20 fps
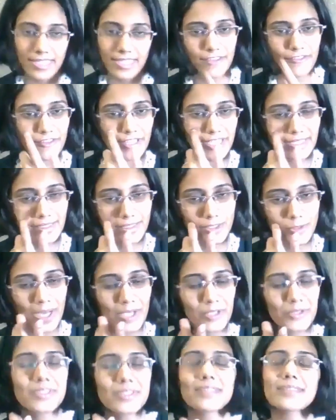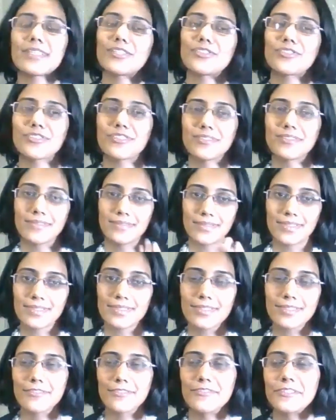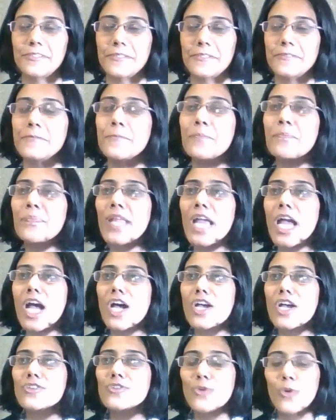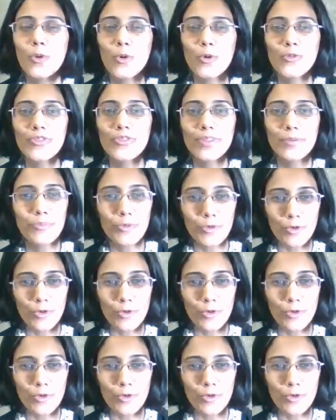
delivering the tobacco cessation services. So the